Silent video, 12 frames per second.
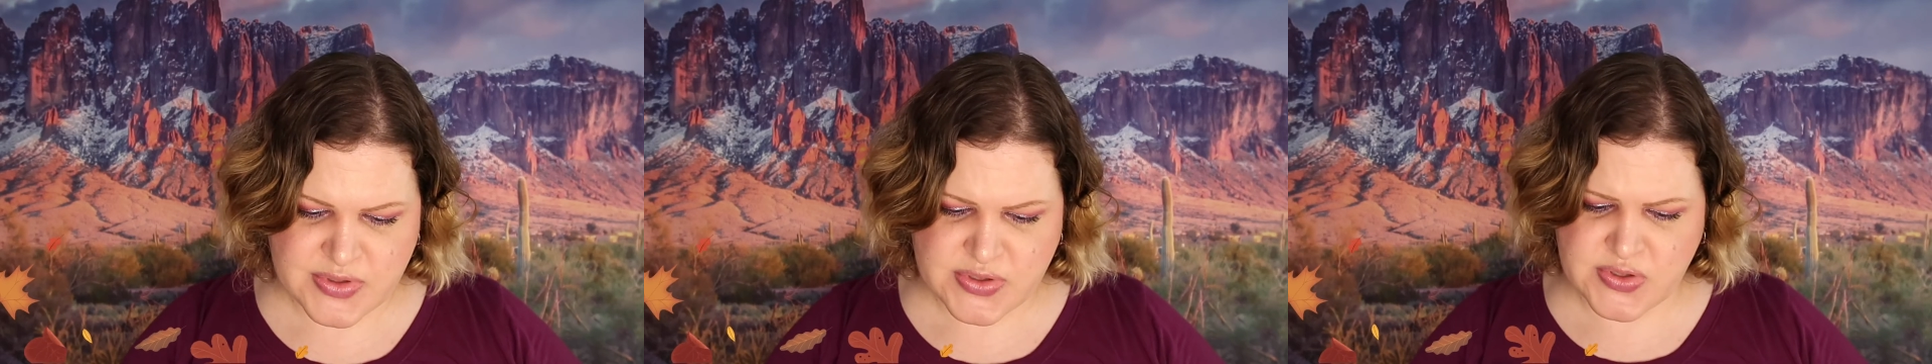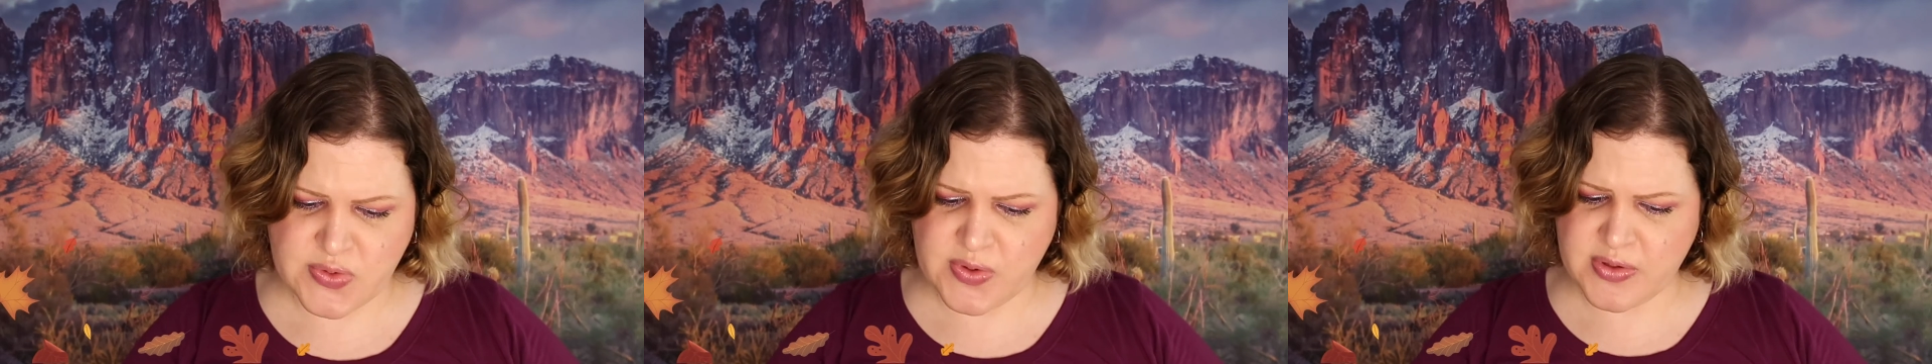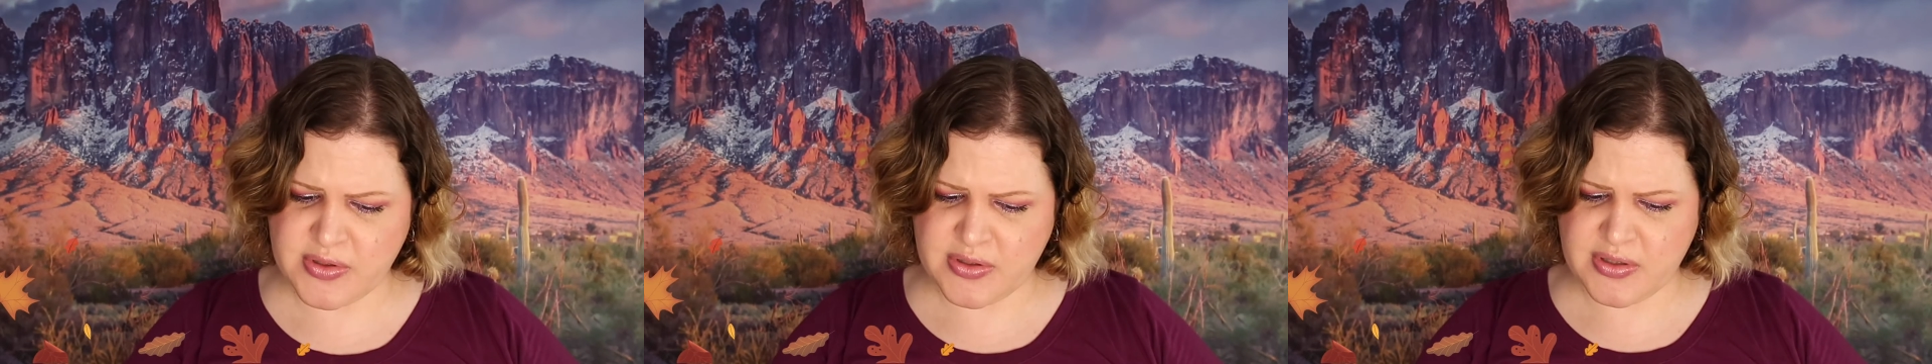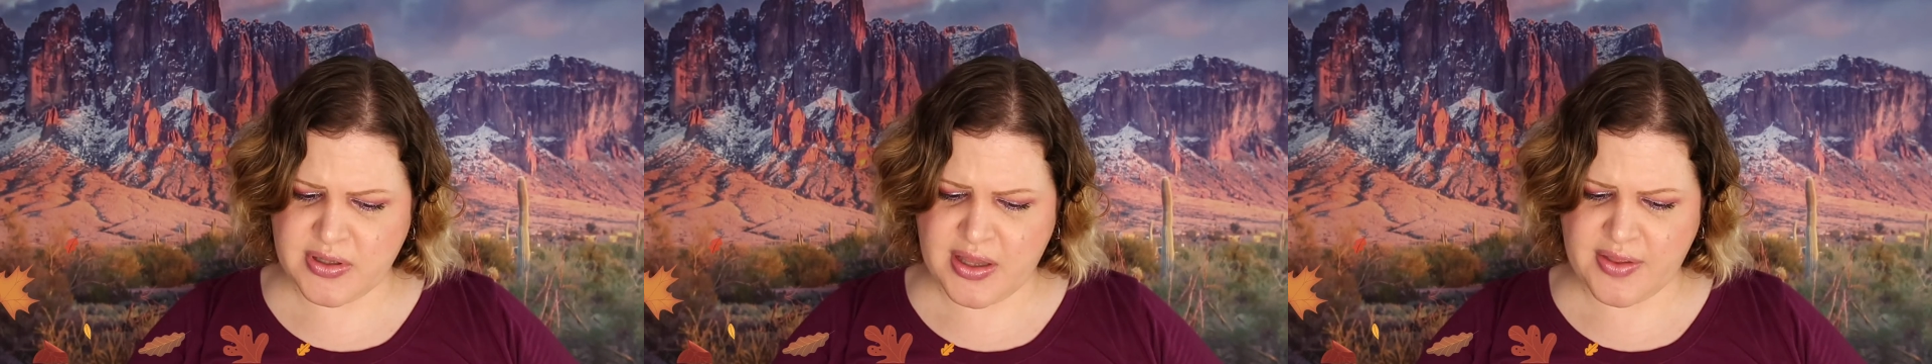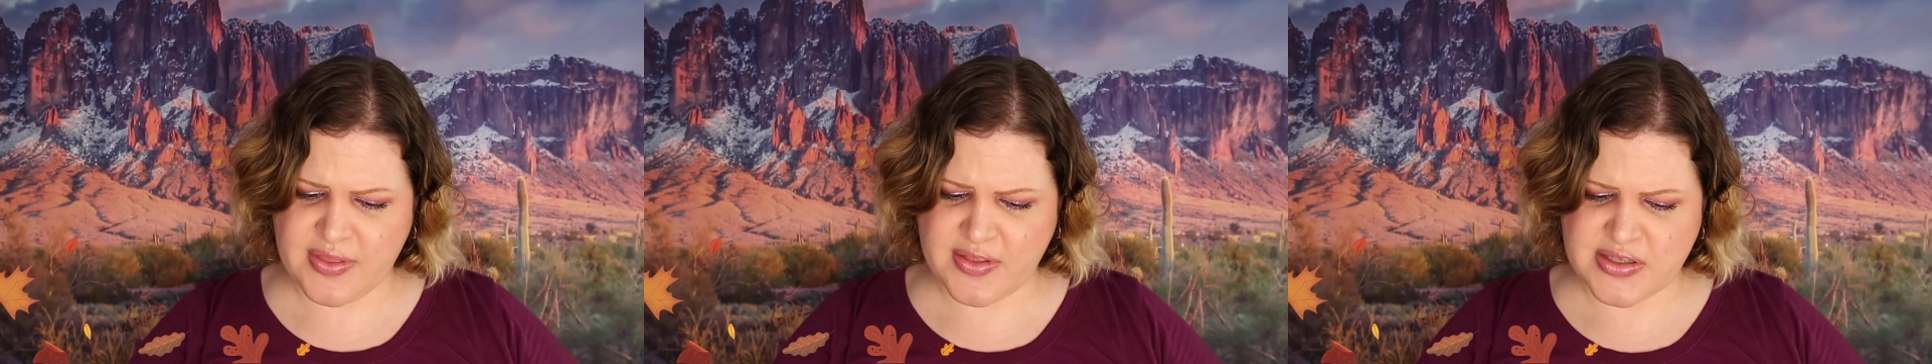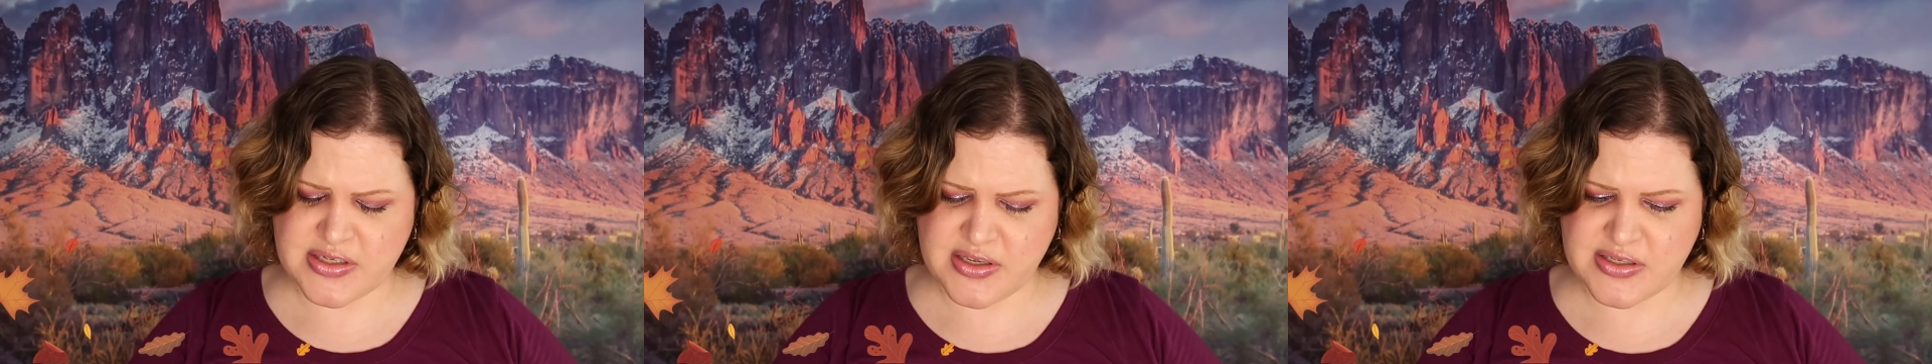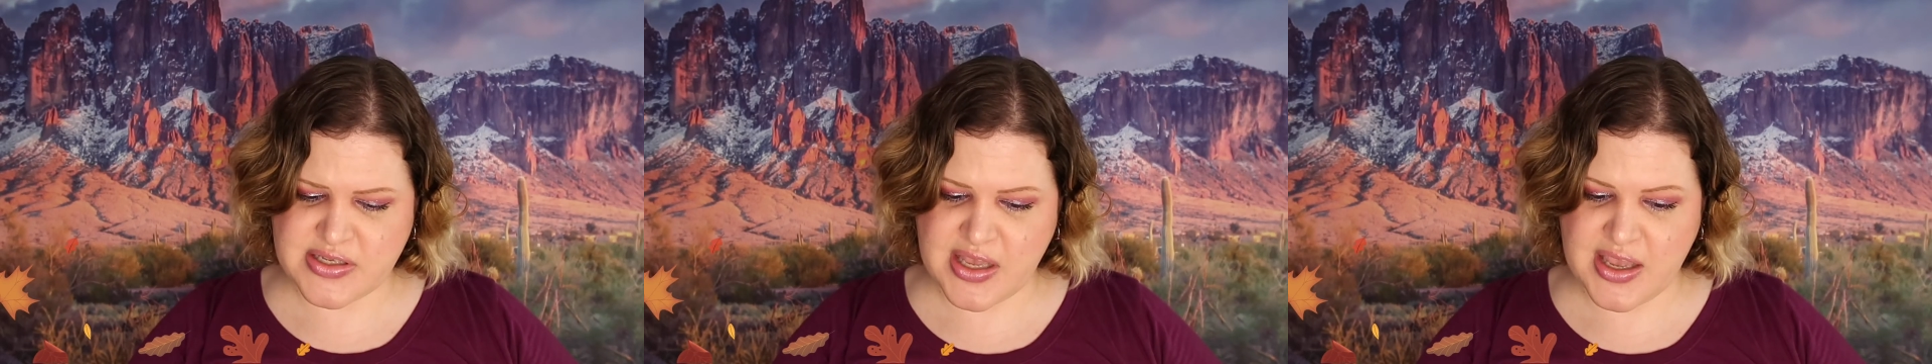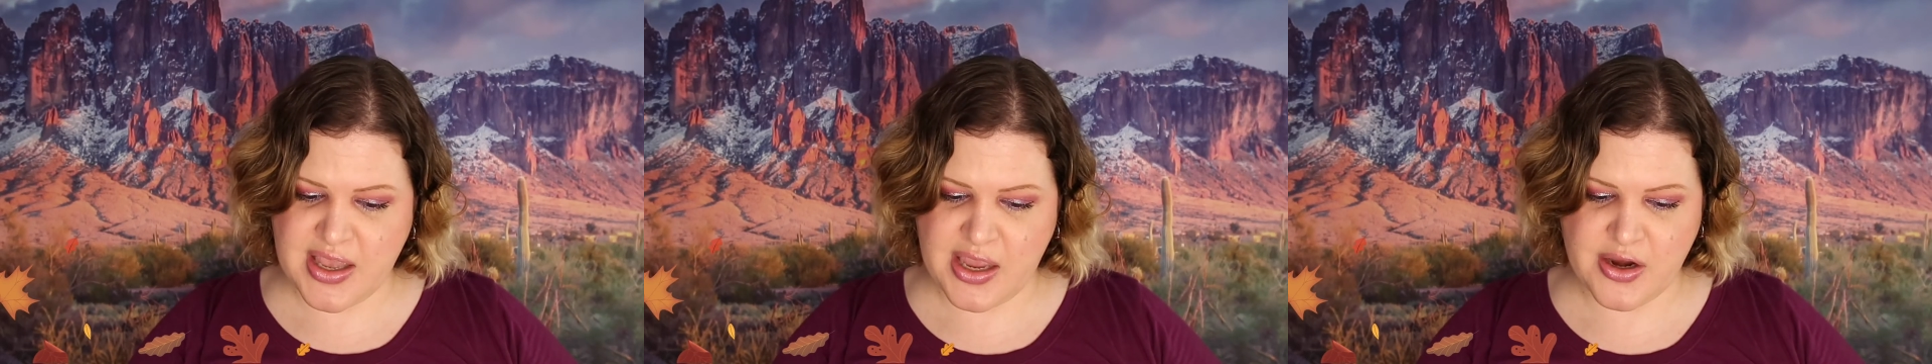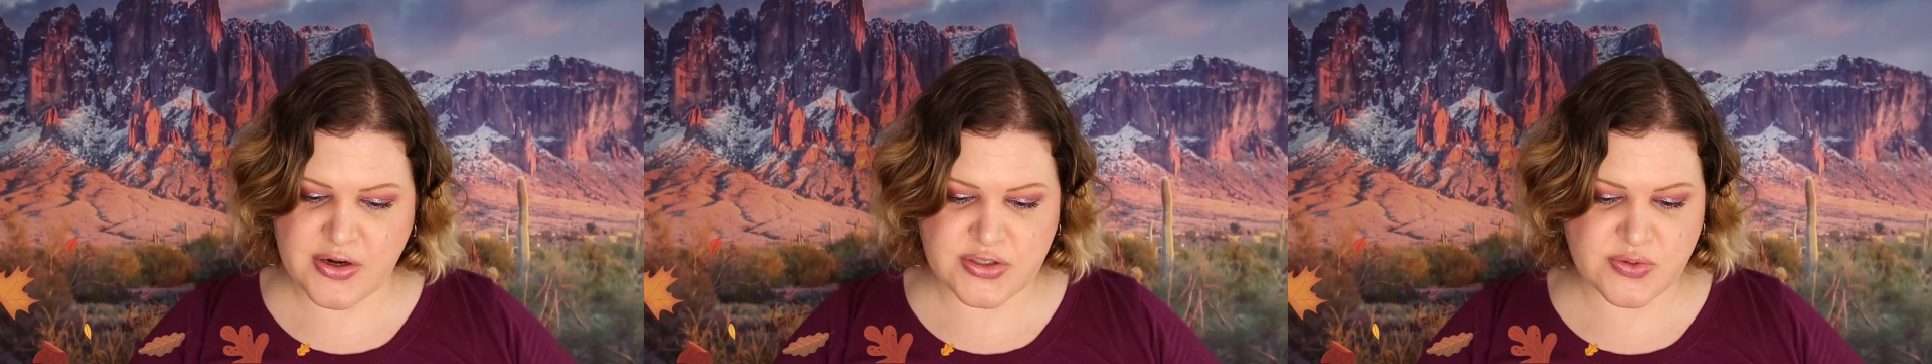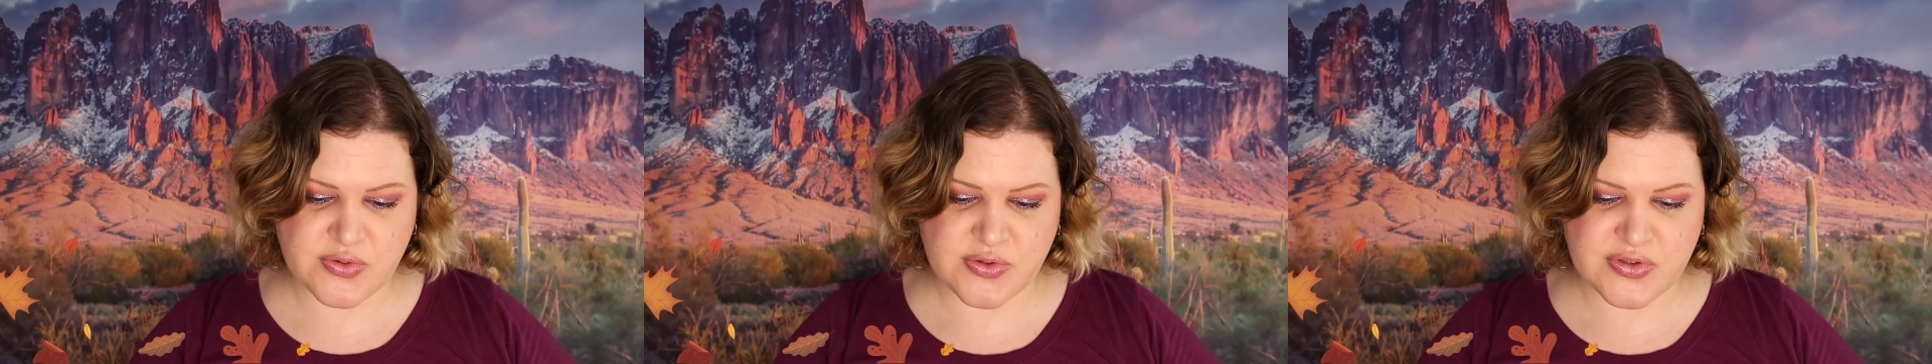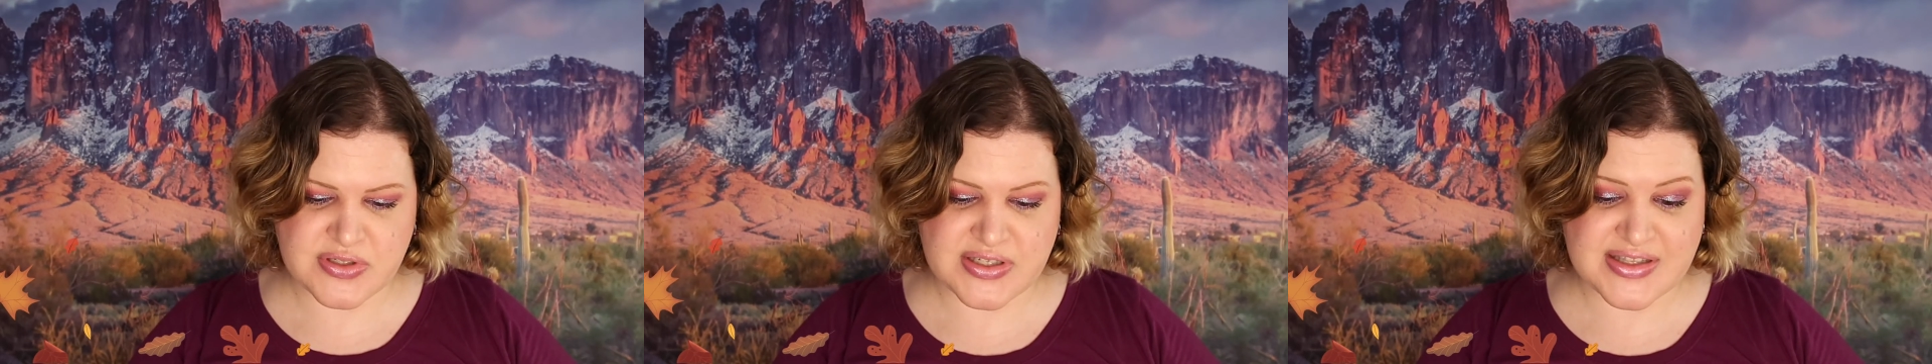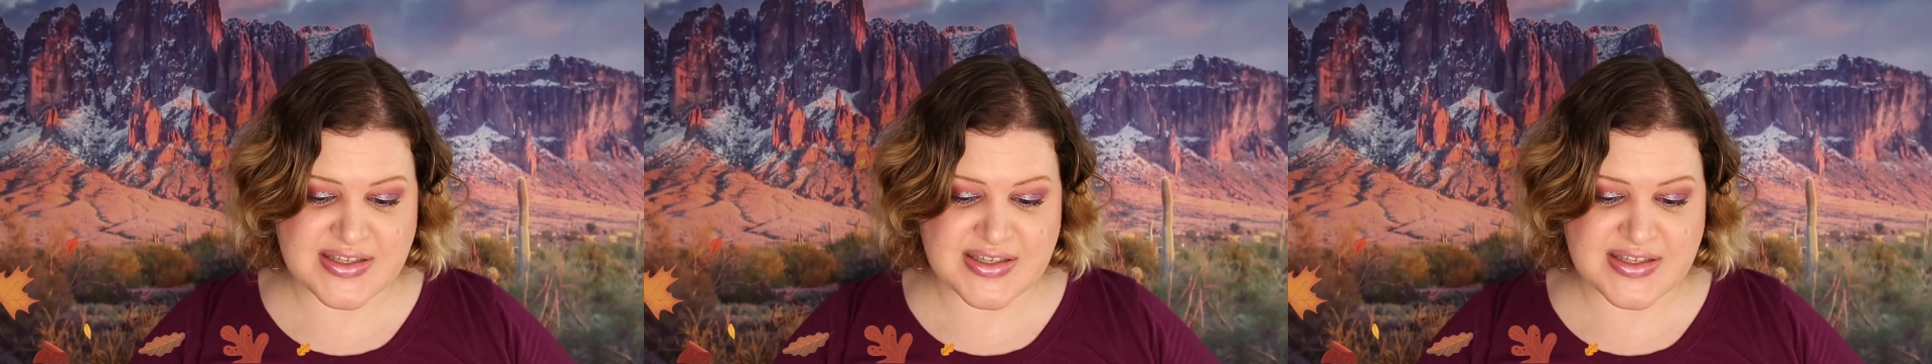Soul, I think that's how you say it, hair tools.